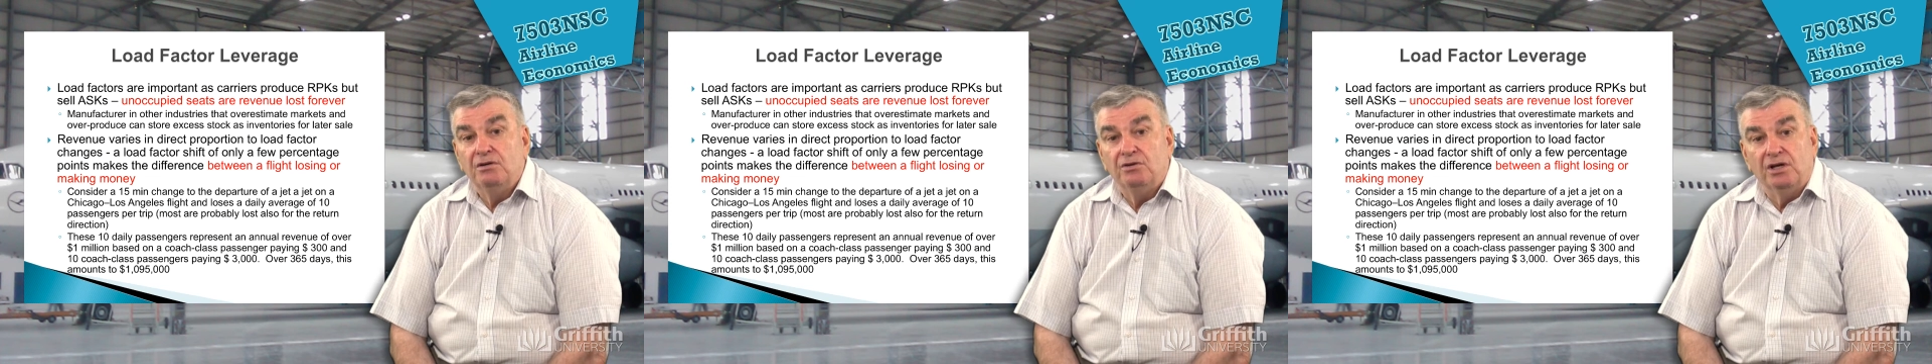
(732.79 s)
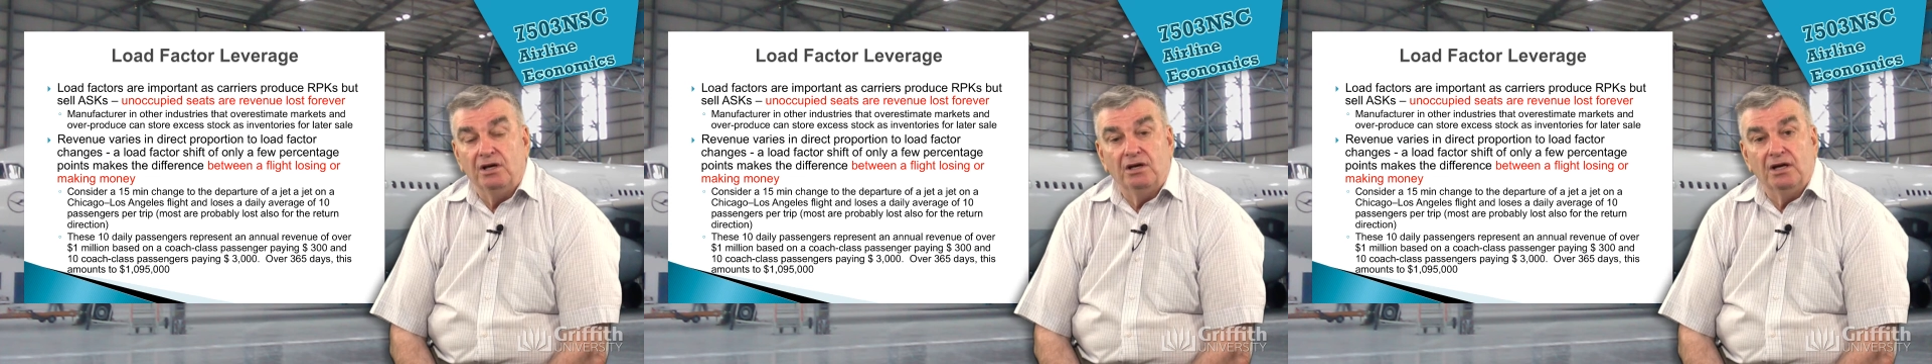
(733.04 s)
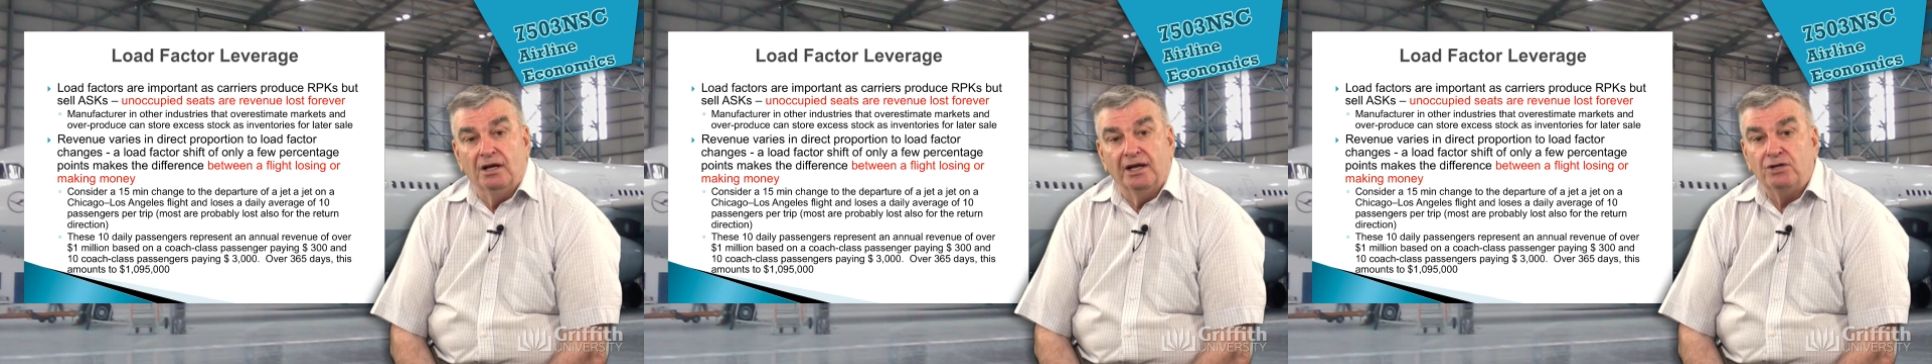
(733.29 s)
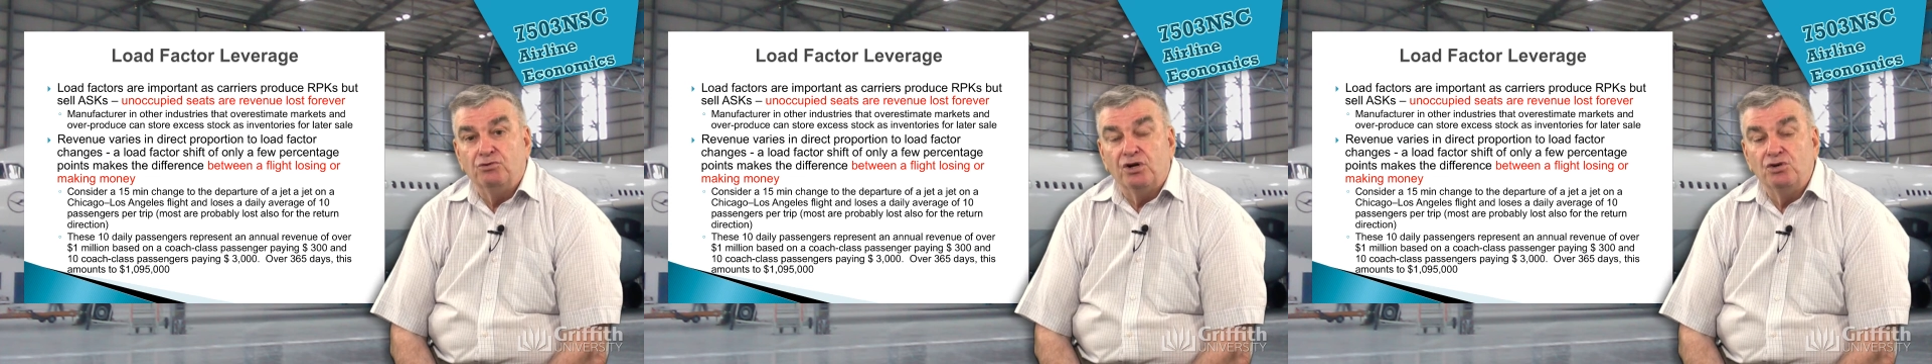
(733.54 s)
the
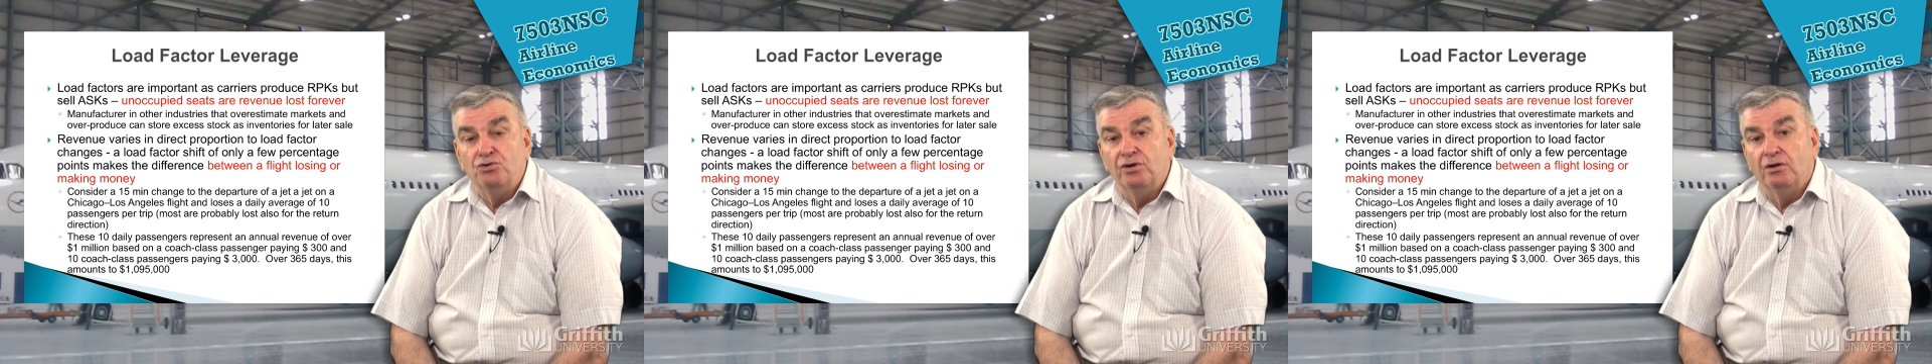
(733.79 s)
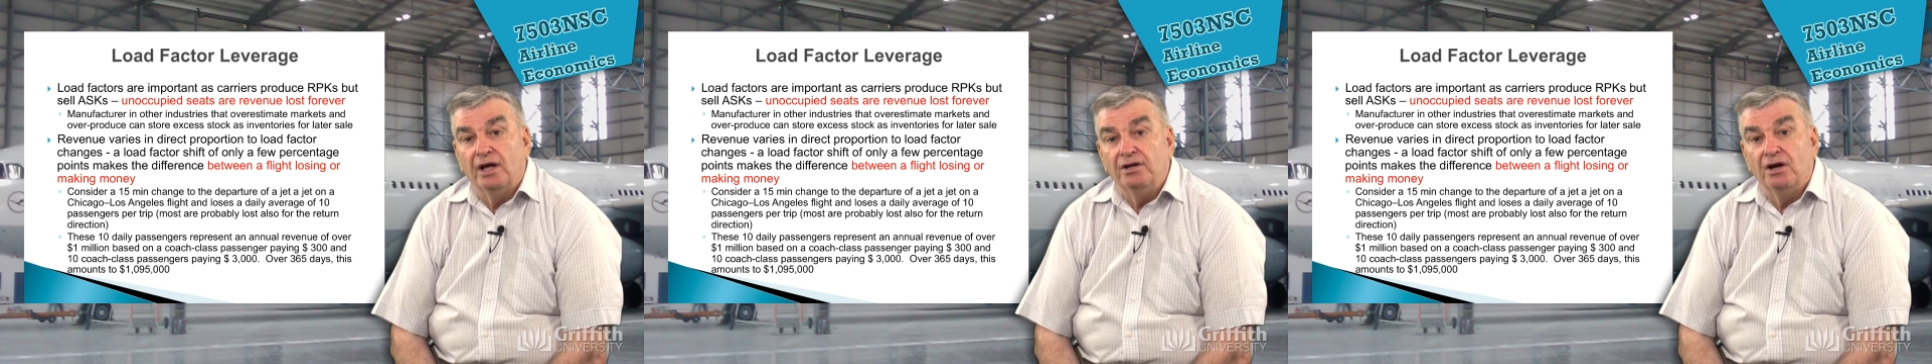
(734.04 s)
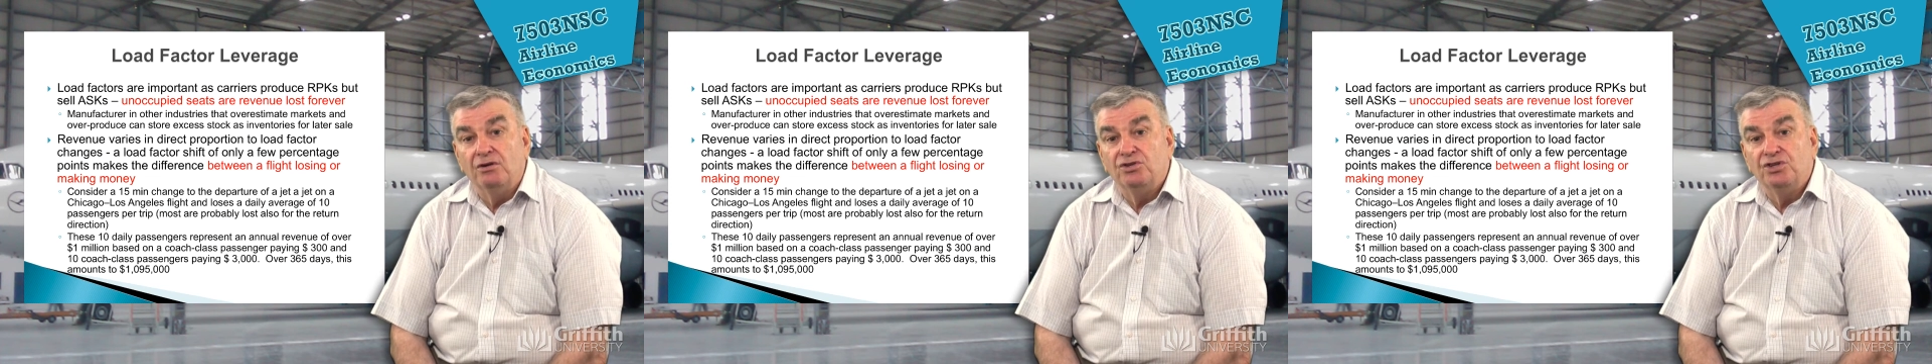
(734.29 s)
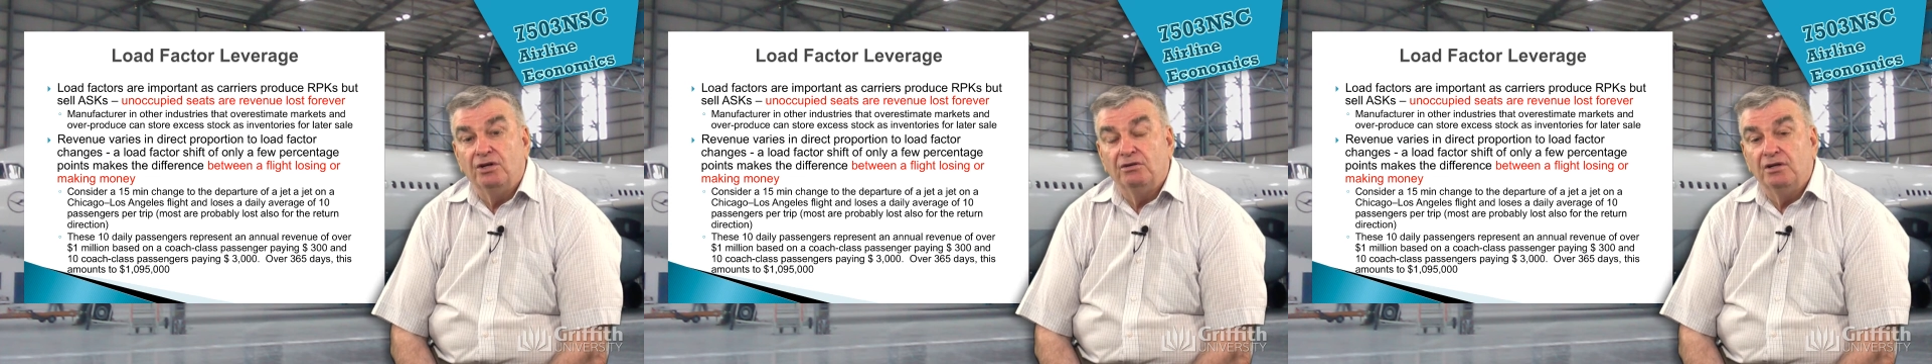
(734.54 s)
electric drill they don't sell